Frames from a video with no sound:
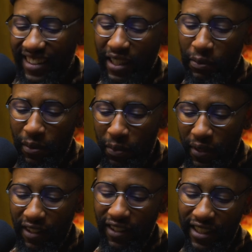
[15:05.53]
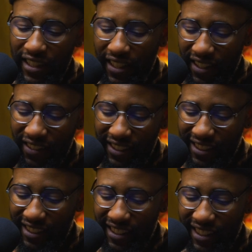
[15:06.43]
Now people are wondering what
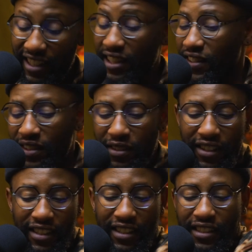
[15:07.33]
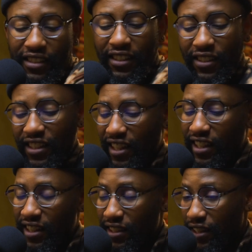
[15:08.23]
city. Anyway, it's okay,
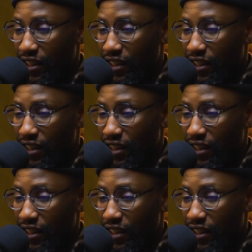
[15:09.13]
yeah.